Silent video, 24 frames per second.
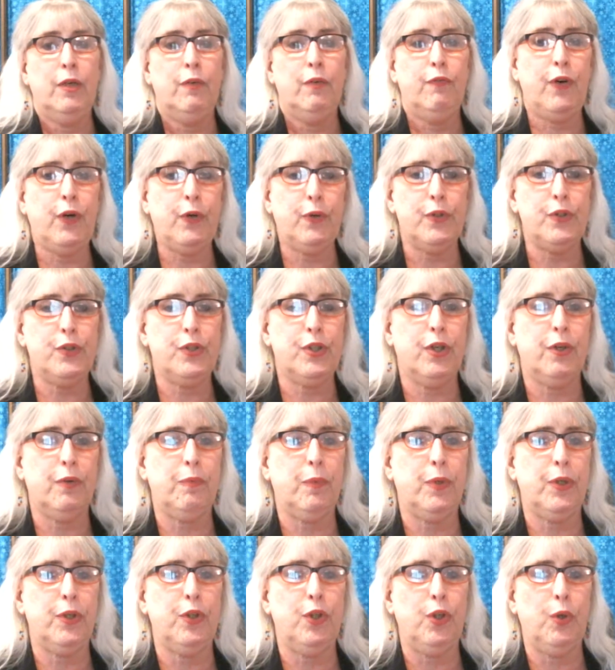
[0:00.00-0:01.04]
Focus on
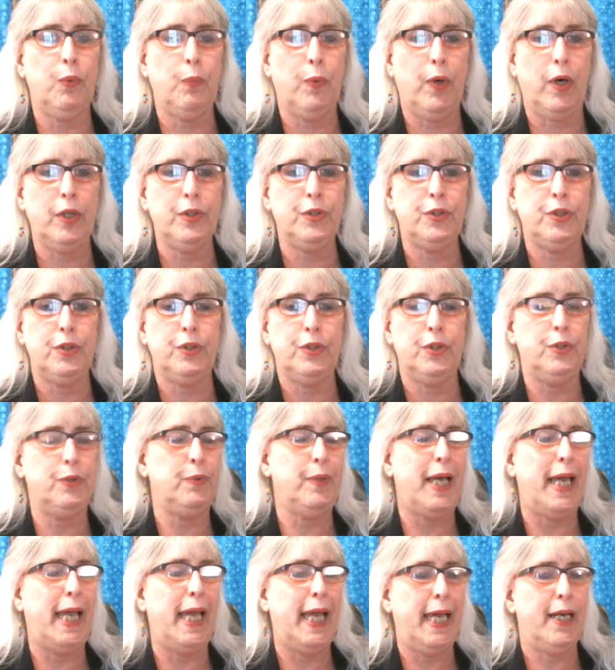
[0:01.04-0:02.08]
what you want to
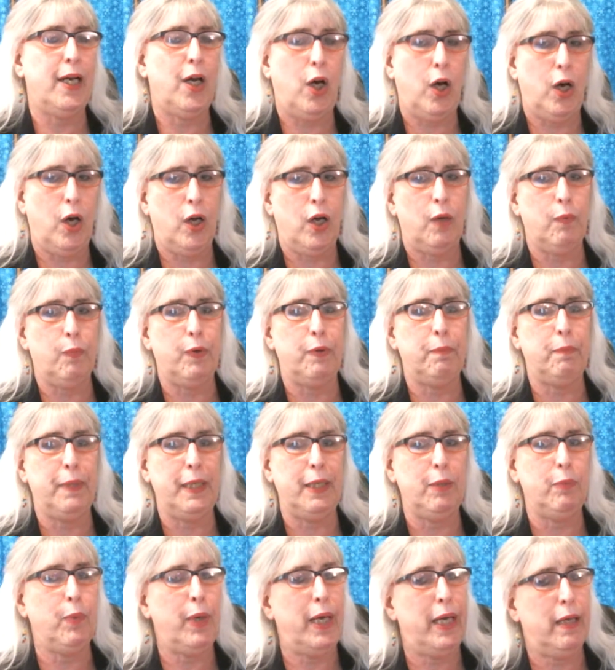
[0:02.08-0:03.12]
do and all will
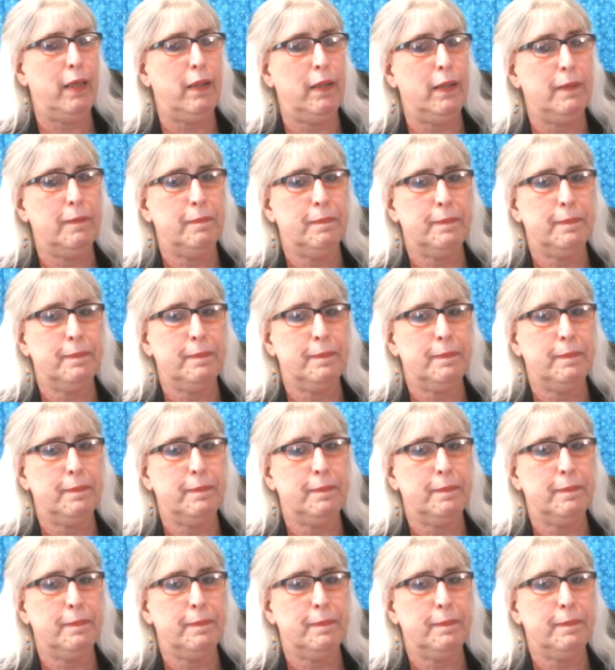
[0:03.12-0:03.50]
be well.